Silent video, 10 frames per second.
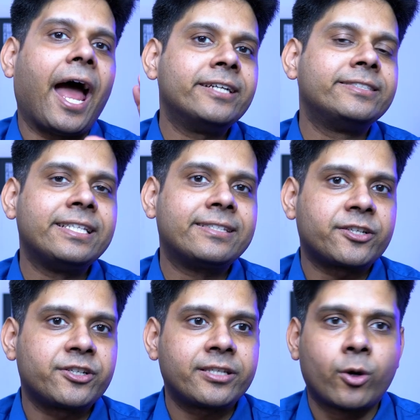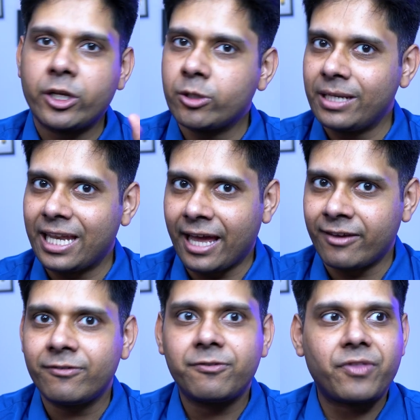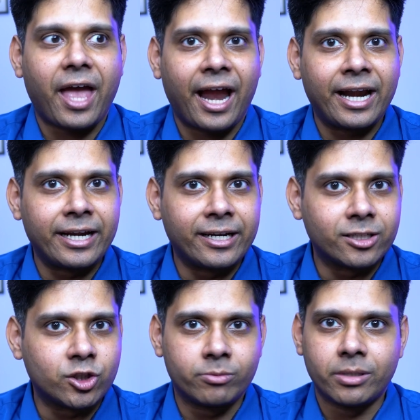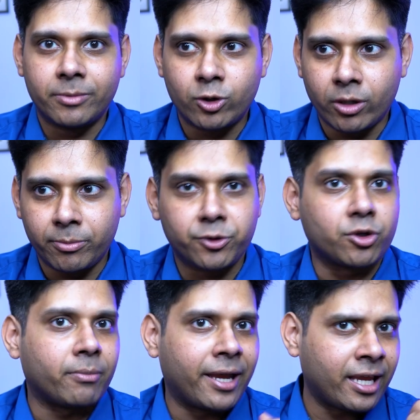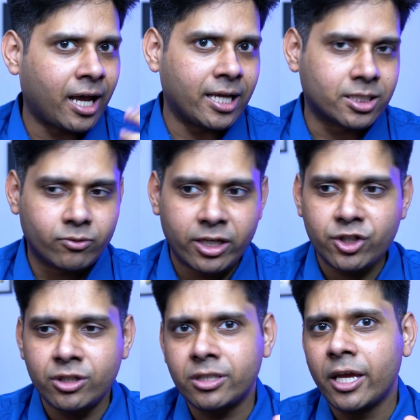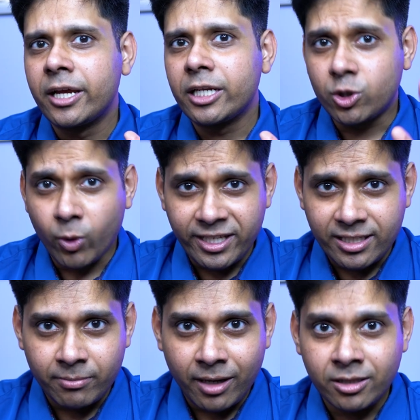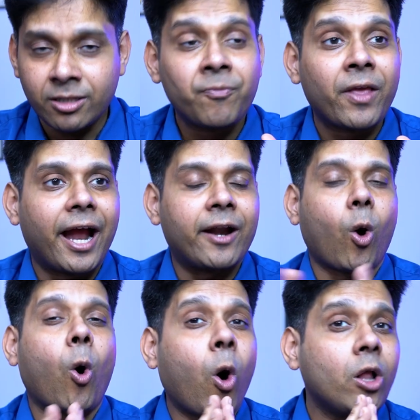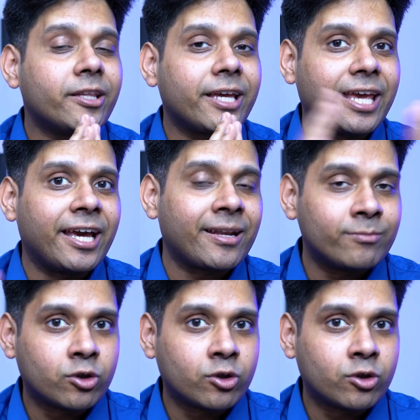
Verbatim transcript: And these sessions are going to be live, and you'll be able to unmute your mic, ask questions twice a month. And all the ARM